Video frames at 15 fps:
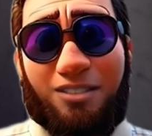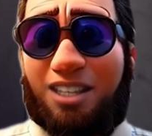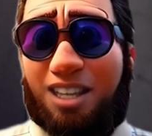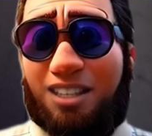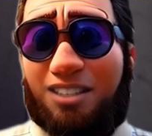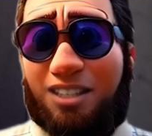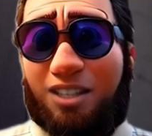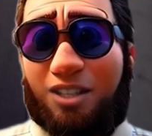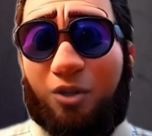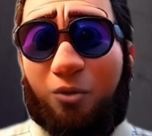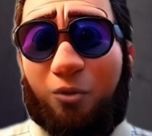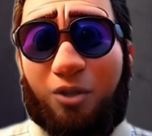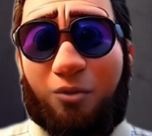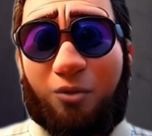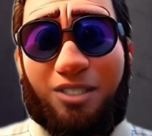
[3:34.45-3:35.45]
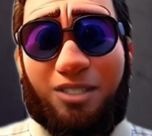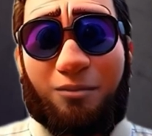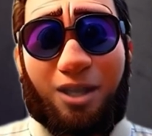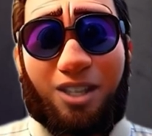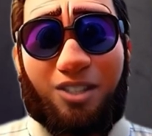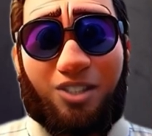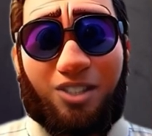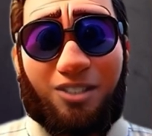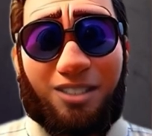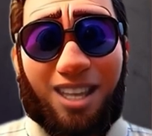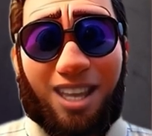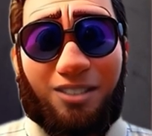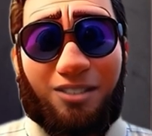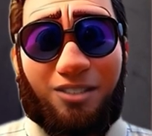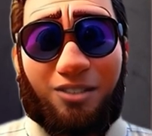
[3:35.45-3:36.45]
My name is AI Pijosh, and
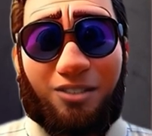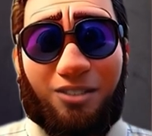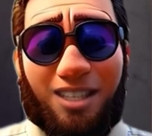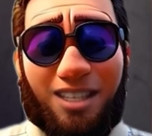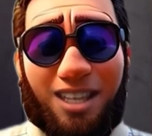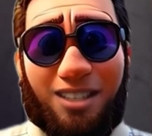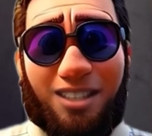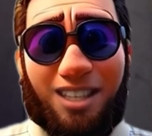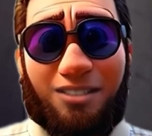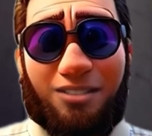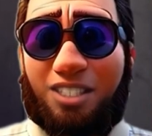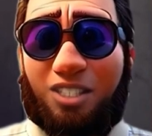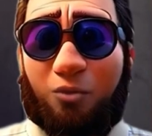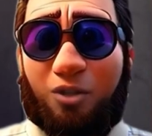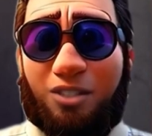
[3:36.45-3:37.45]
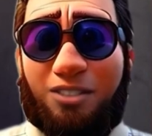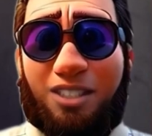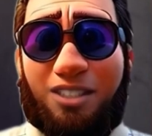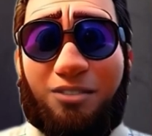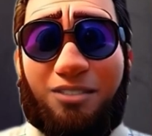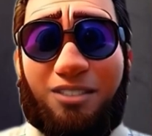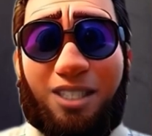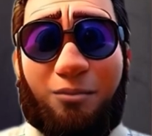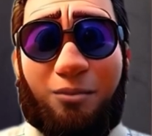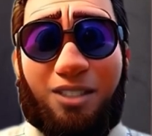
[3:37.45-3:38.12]
I've had a great time keeping you company.